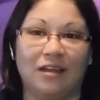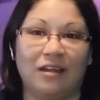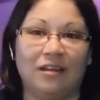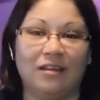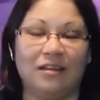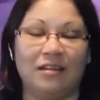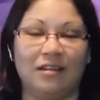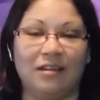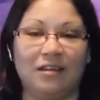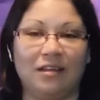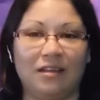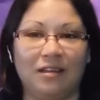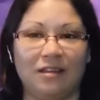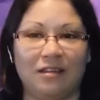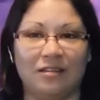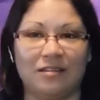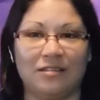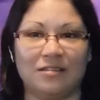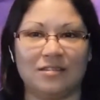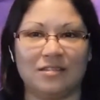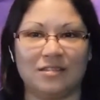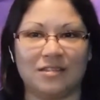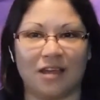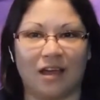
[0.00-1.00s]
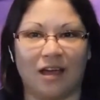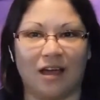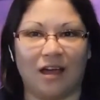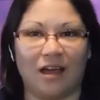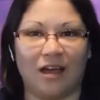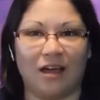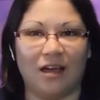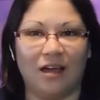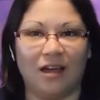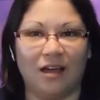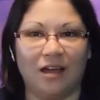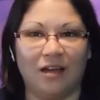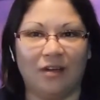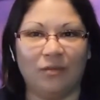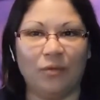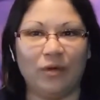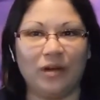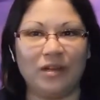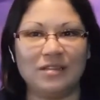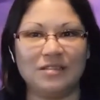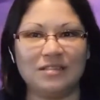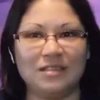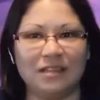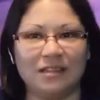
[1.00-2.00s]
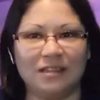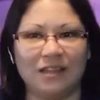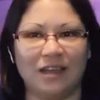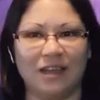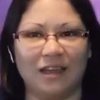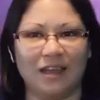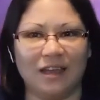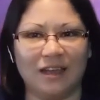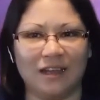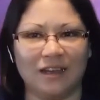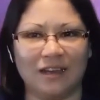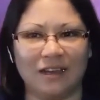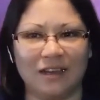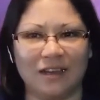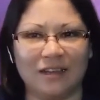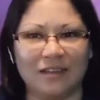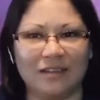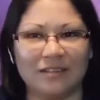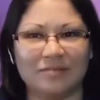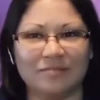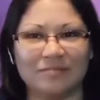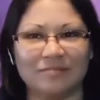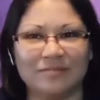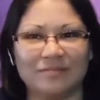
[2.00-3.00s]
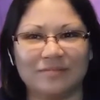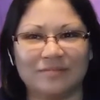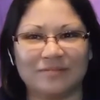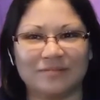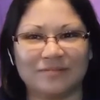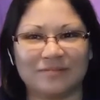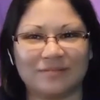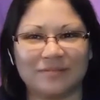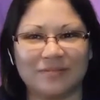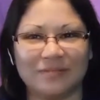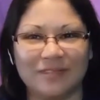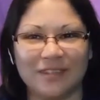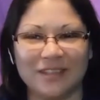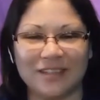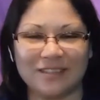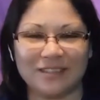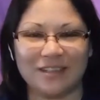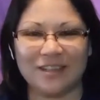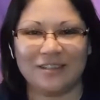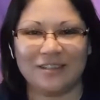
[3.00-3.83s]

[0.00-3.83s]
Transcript: It is. What is it then? This